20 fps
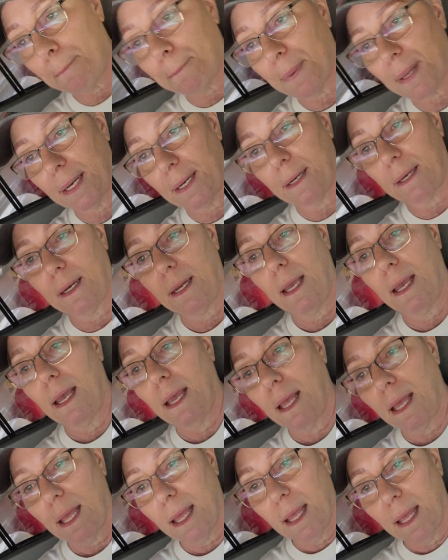
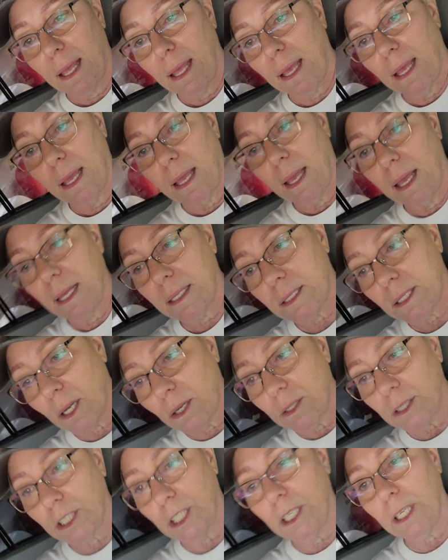And it's
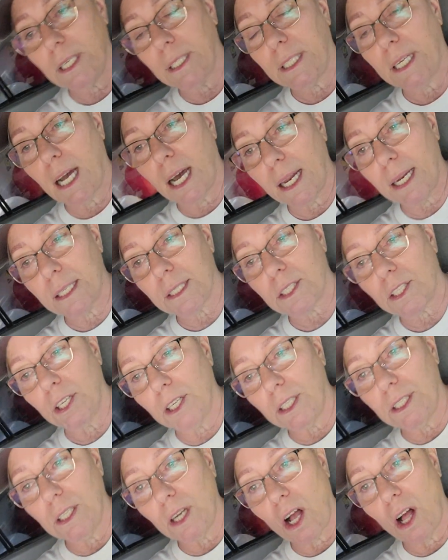all good. God is
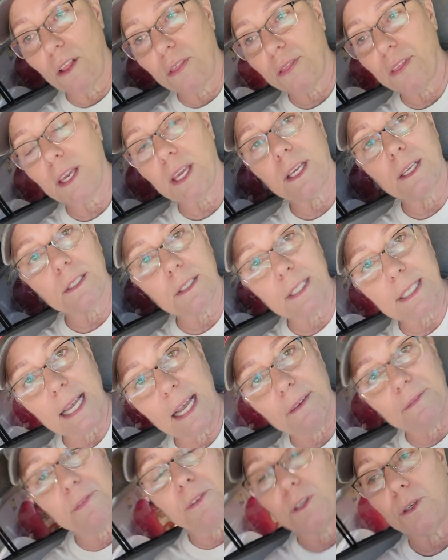good in all things.
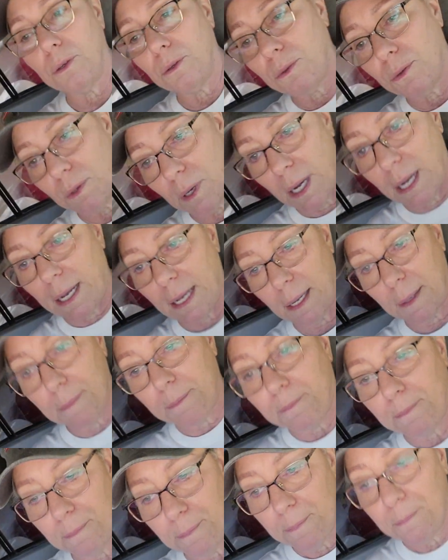Now, if you...
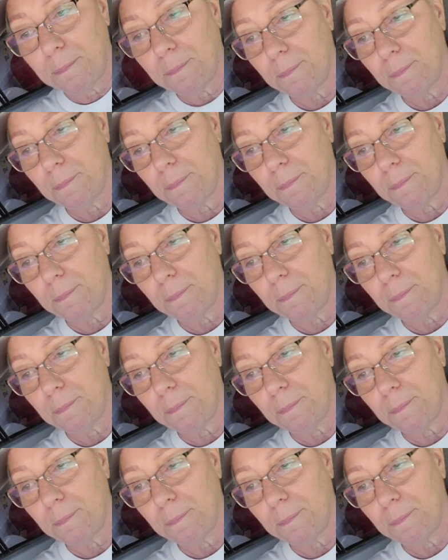Um,